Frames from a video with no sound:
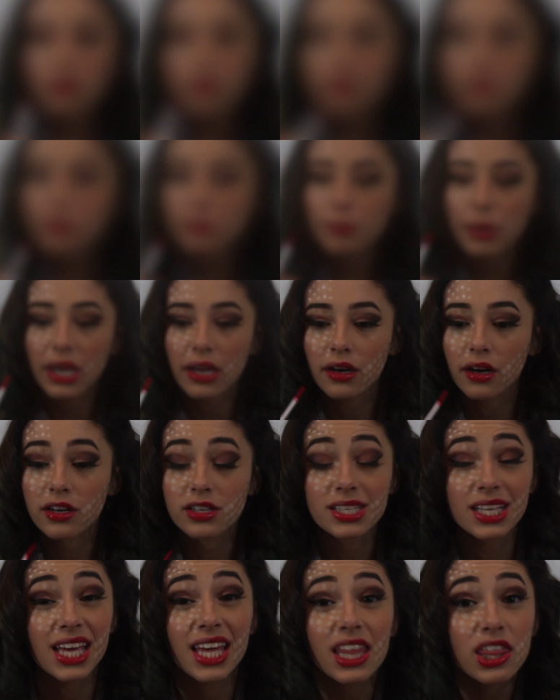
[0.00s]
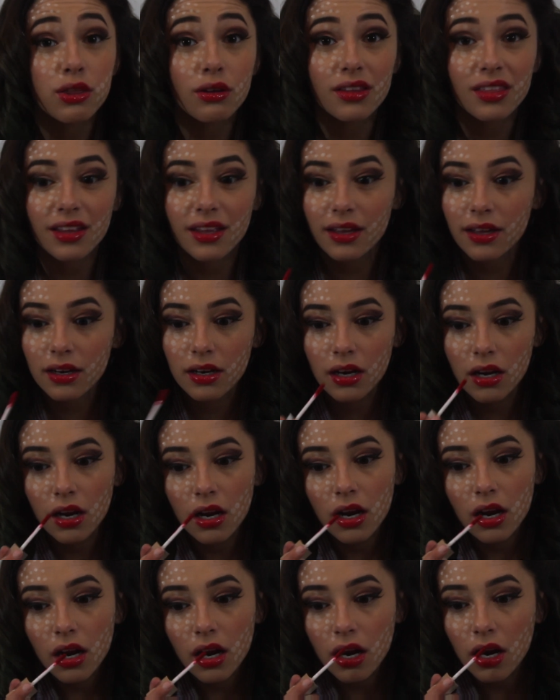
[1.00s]
Let's paint our teeth with it.
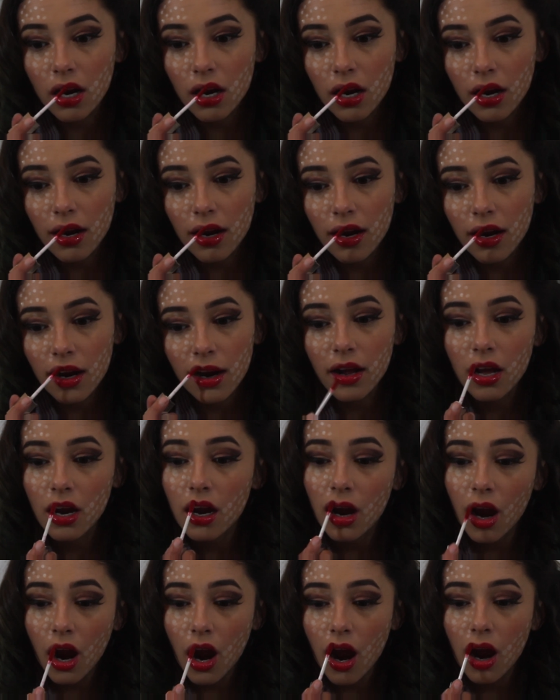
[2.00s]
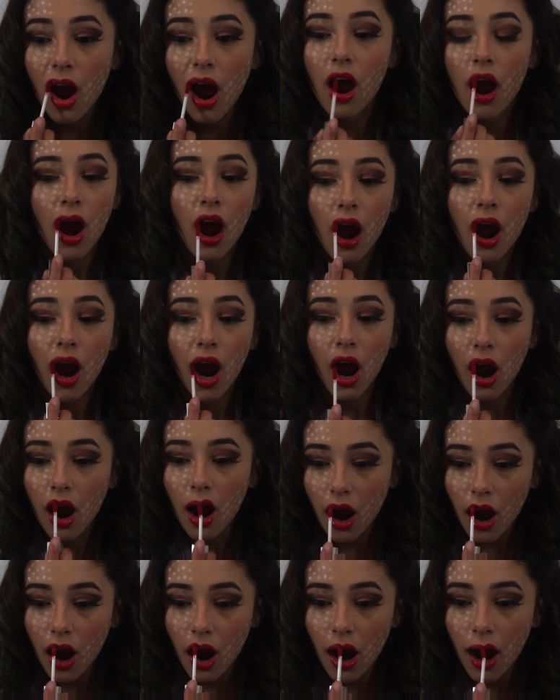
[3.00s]
Okay, and then with the
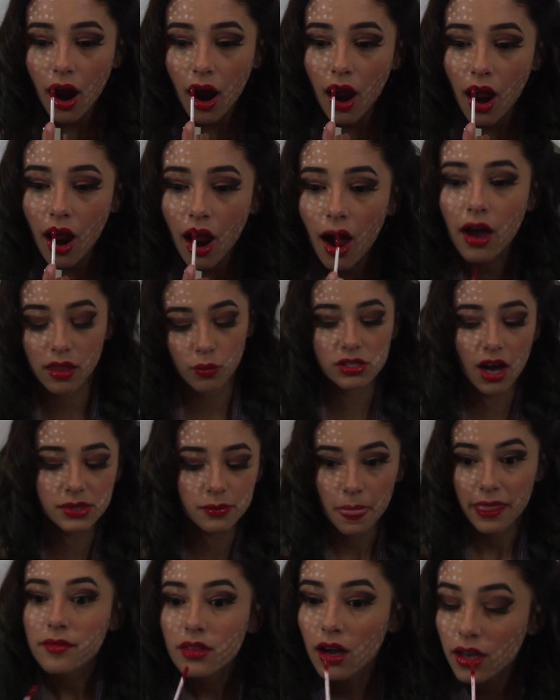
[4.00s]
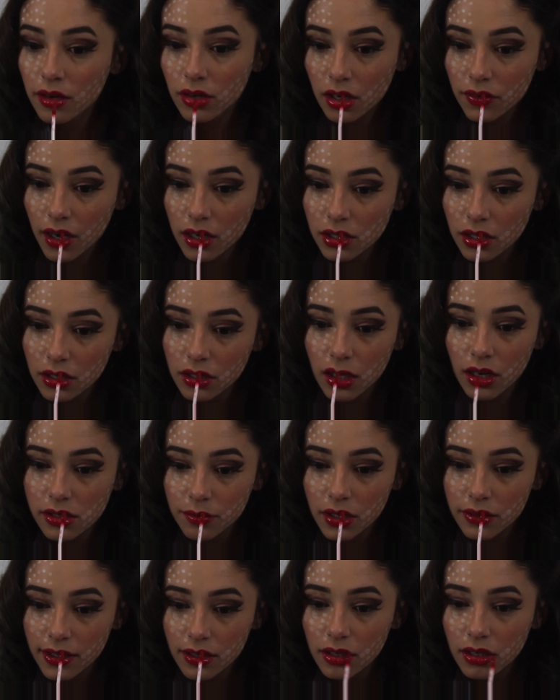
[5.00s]
tops, then we're gonna go for that
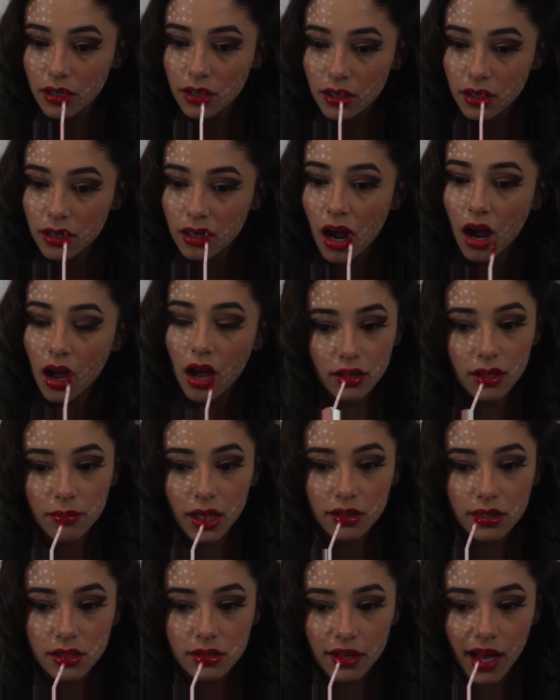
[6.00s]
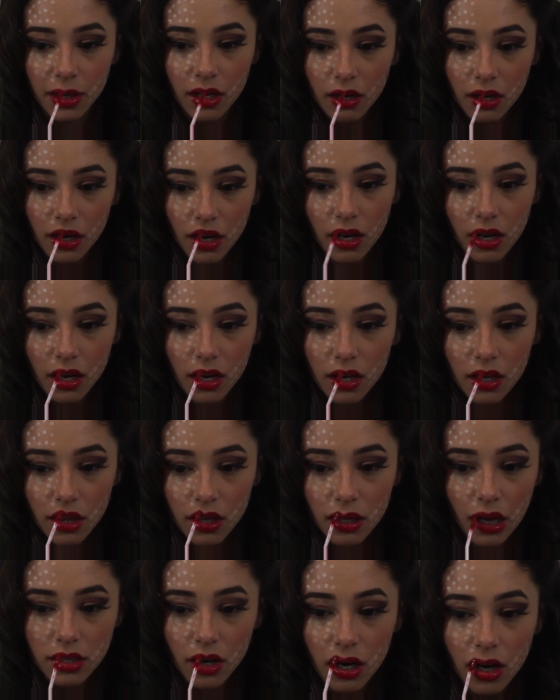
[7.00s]
cartoony look, so let's make it nice and pointy up
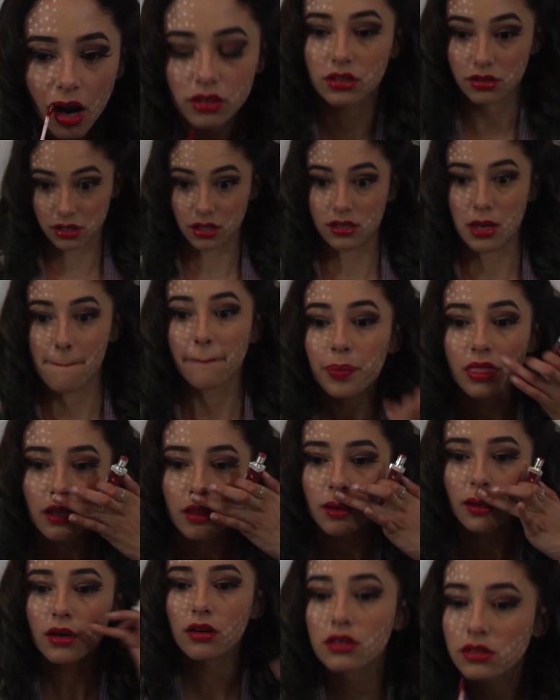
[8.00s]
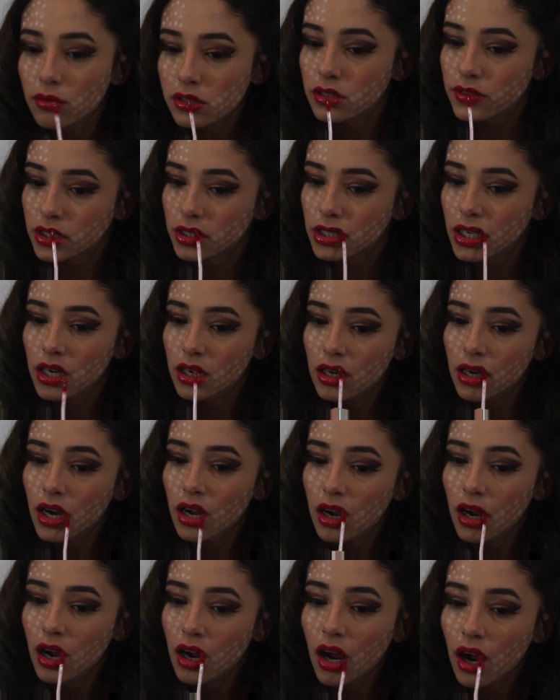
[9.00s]
here. Like a man who doesn't
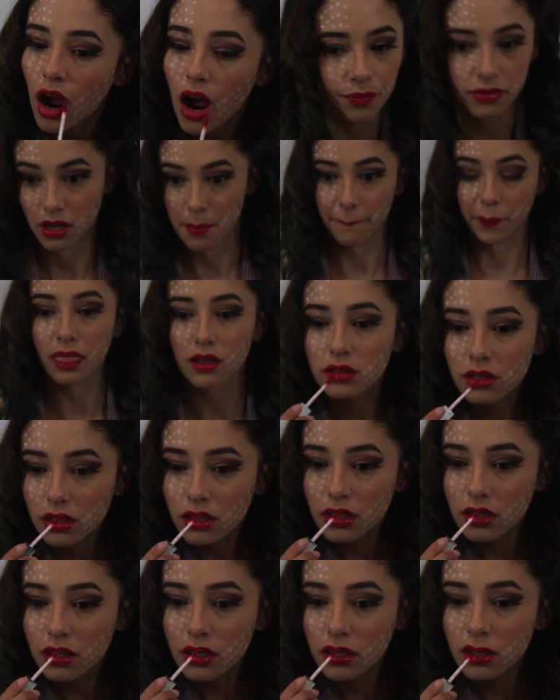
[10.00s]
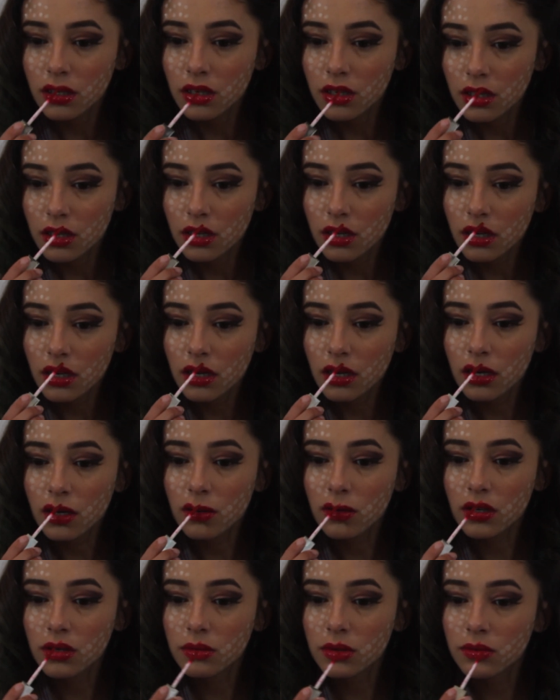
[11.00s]
understand anatomy.
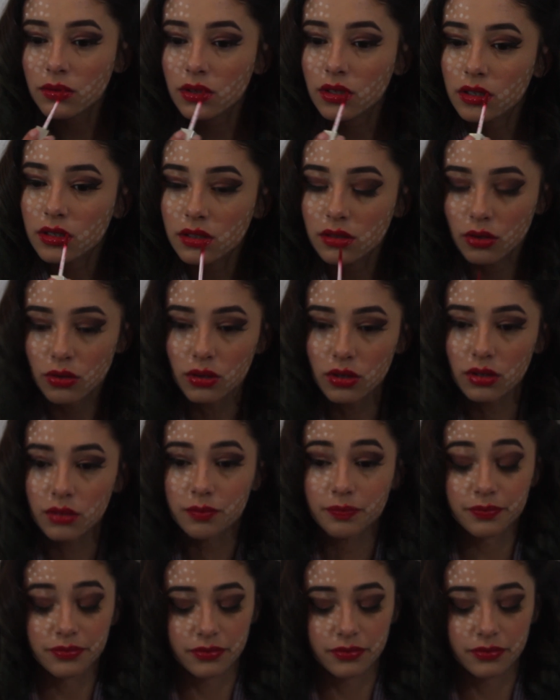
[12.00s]
Oh, I don't know, like, ooh.